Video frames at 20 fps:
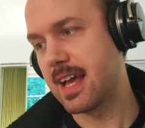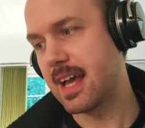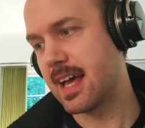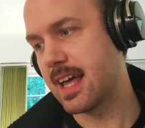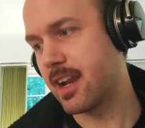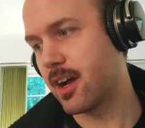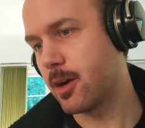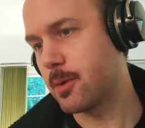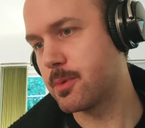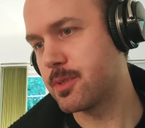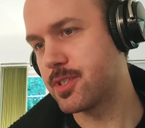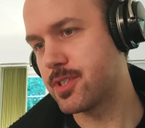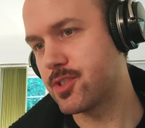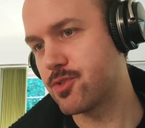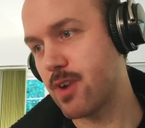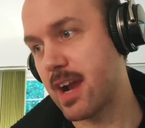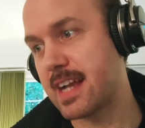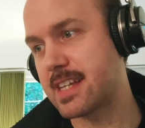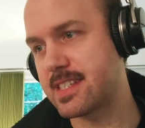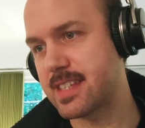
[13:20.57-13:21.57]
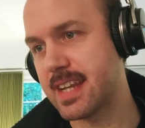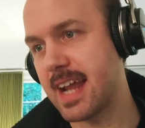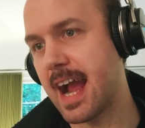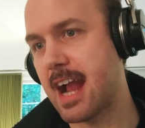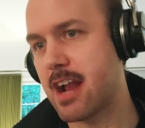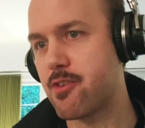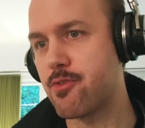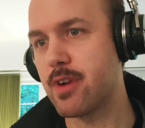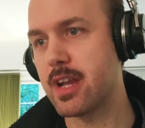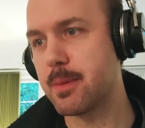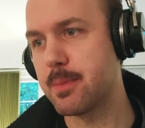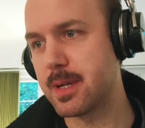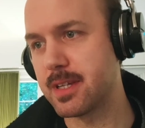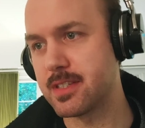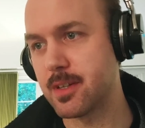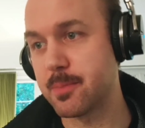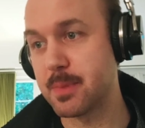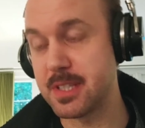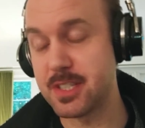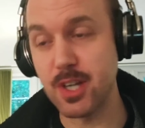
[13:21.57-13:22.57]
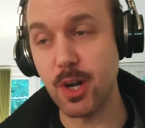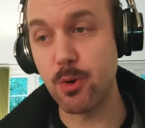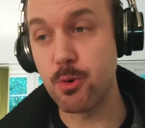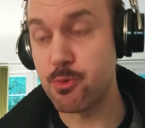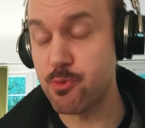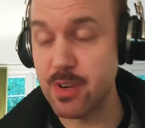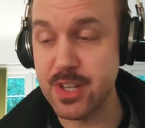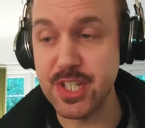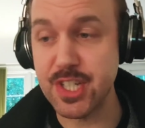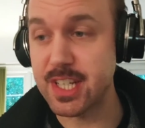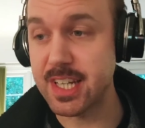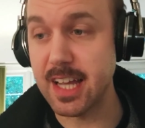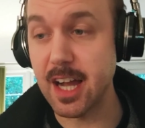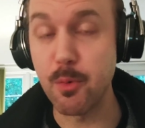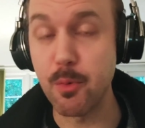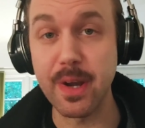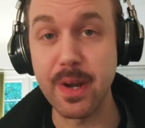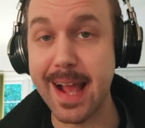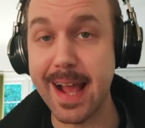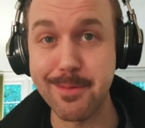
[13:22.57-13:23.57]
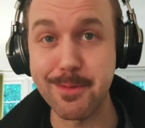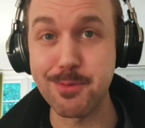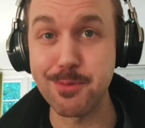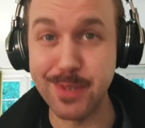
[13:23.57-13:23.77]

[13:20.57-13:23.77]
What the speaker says: And I was stressed and angry because I'd been told originally I wouldn't have